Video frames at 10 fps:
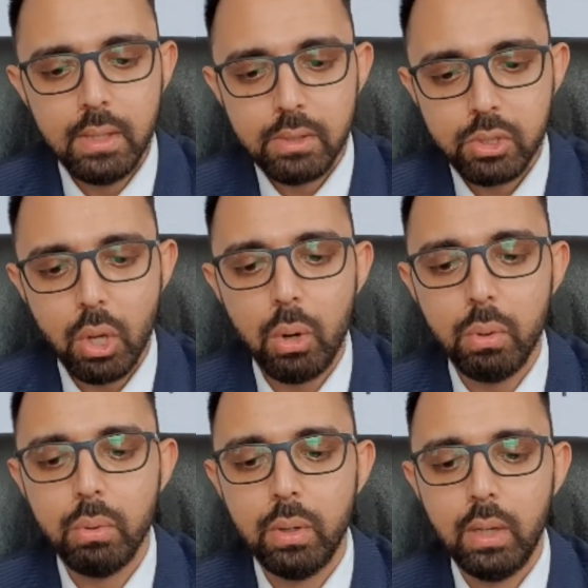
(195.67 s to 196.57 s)

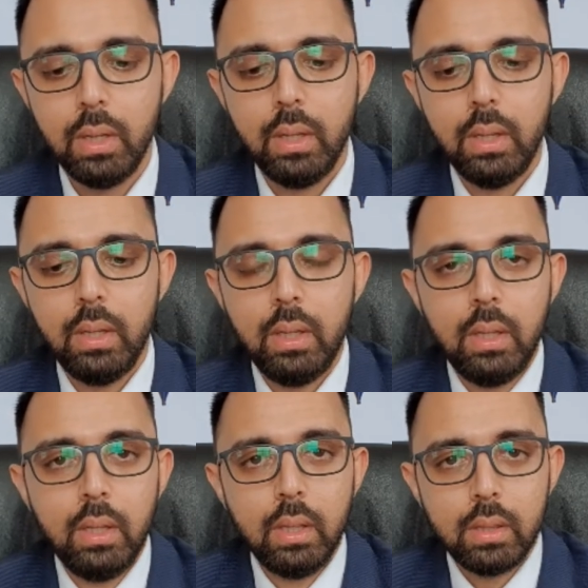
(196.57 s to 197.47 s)
So,
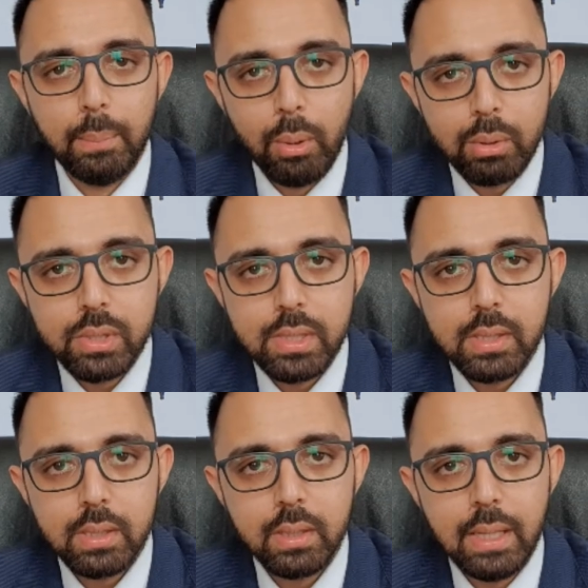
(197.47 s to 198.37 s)
the
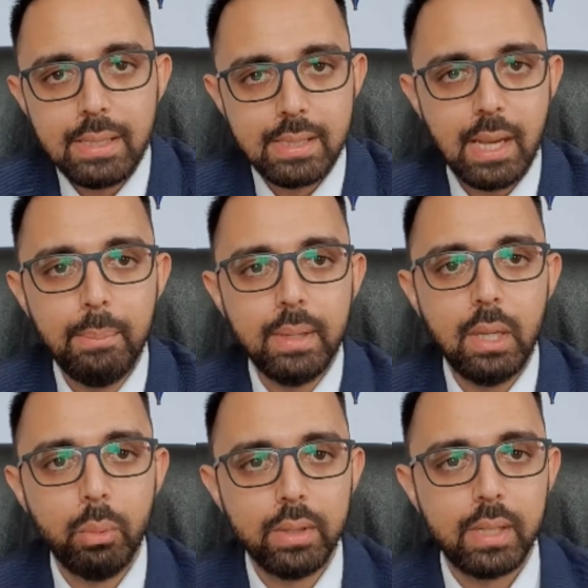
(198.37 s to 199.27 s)
most, in
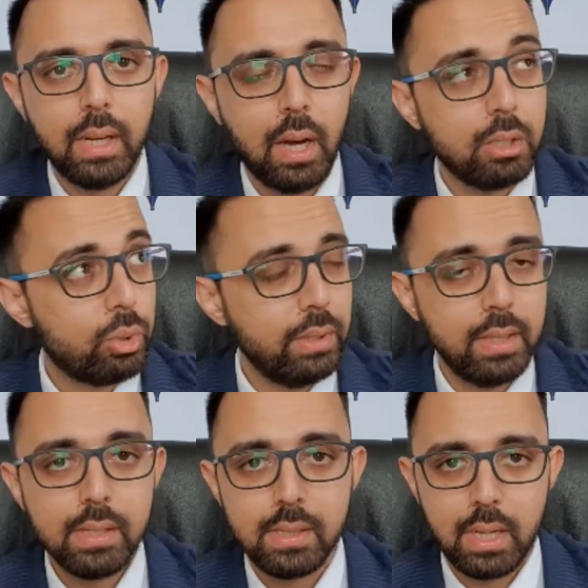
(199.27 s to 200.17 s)
summary, with regard to
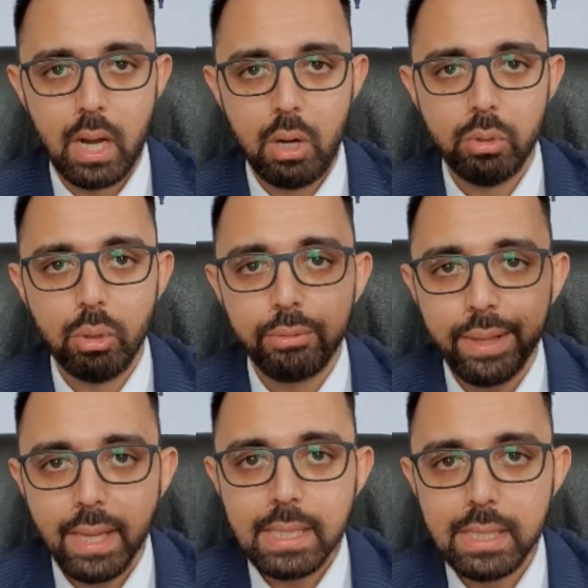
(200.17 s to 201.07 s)
this ground of
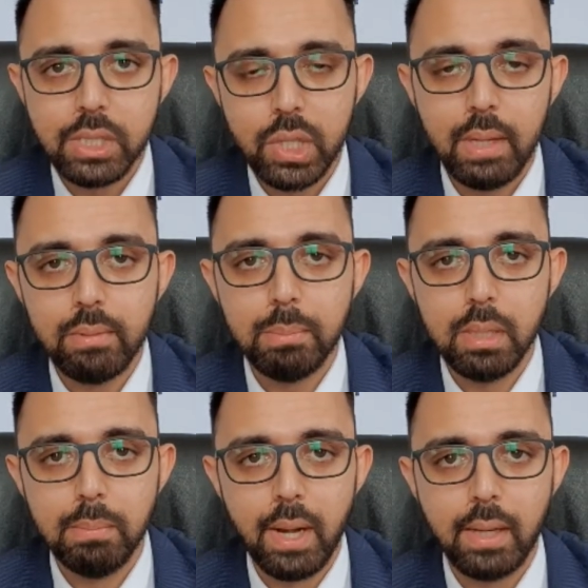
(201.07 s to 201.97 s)

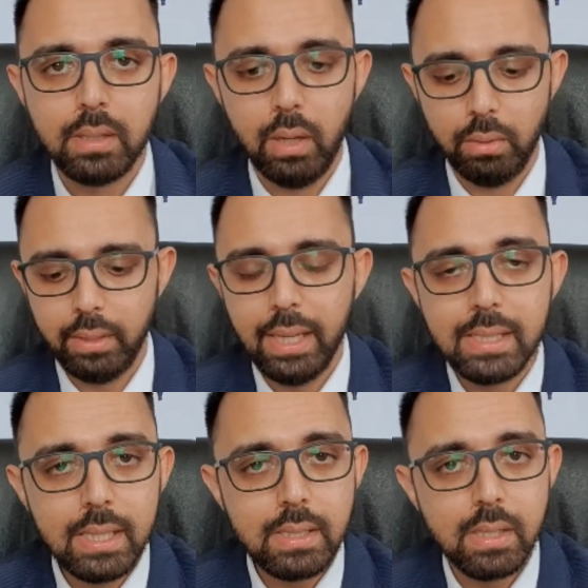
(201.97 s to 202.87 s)
irretrievable breakdown,
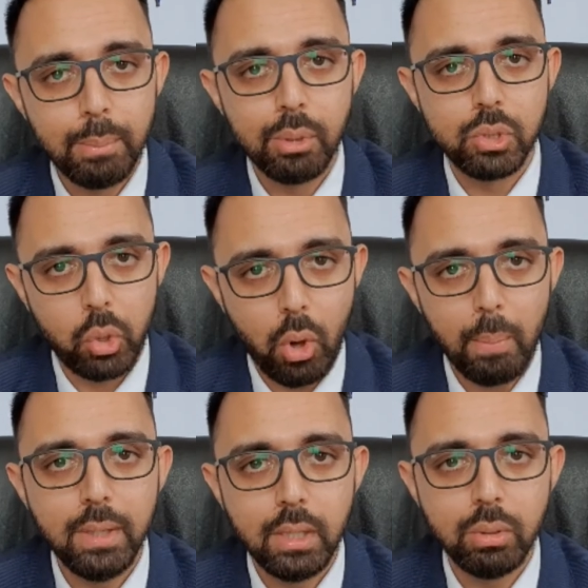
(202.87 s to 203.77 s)
it is the most
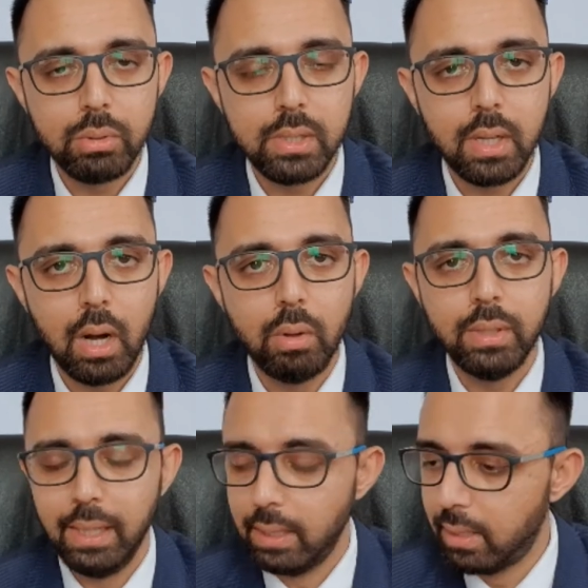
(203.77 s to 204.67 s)
commonly used
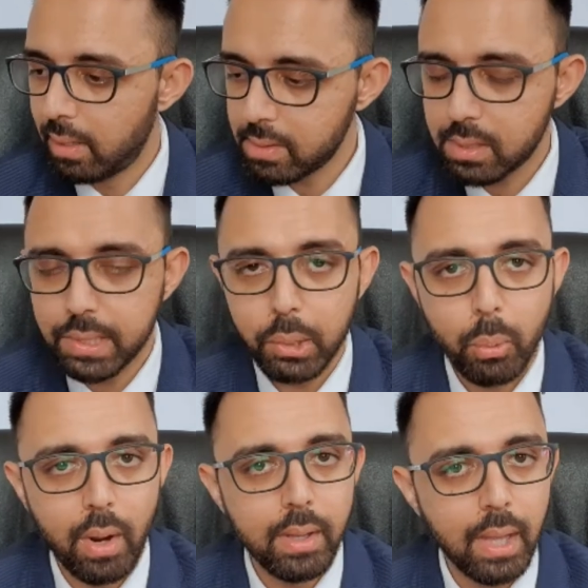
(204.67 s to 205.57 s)
ground. It doesn't
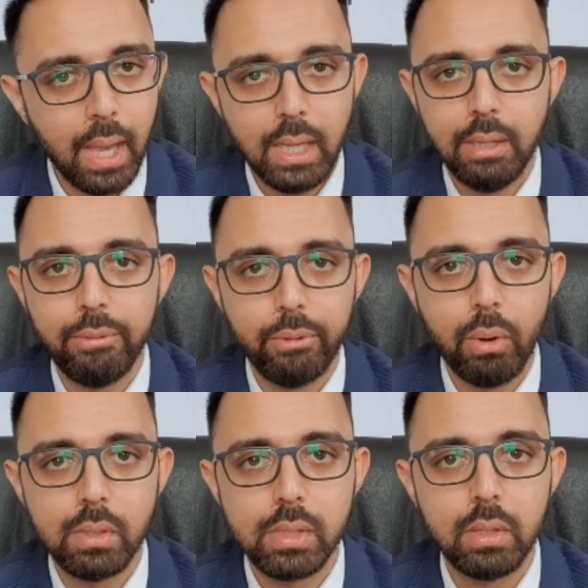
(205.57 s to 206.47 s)
require any
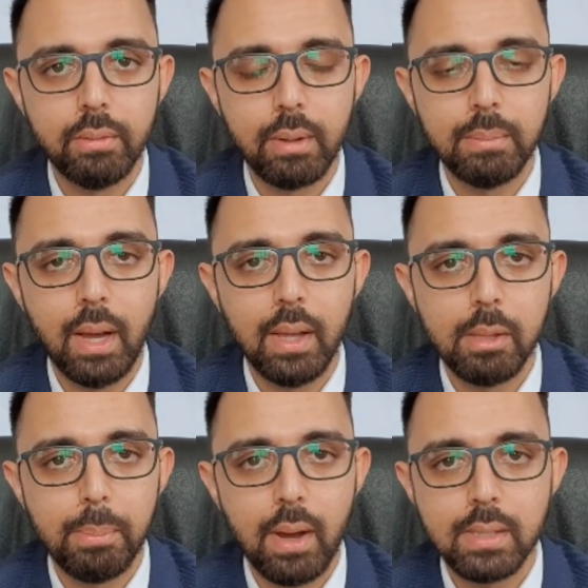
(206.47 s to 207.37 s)
fault from the
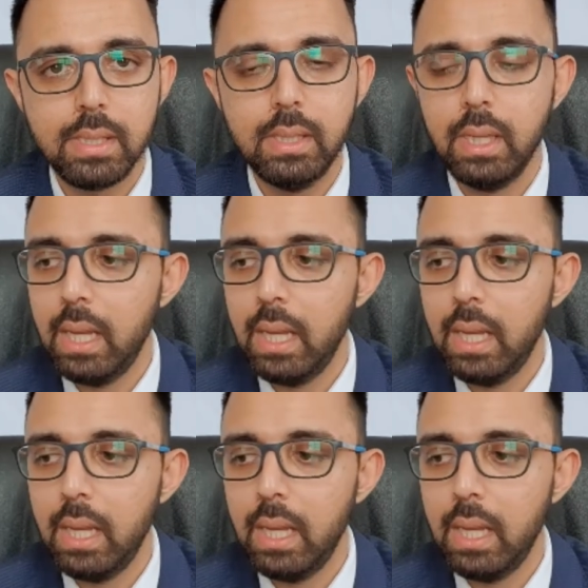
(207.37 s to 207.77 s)
other party,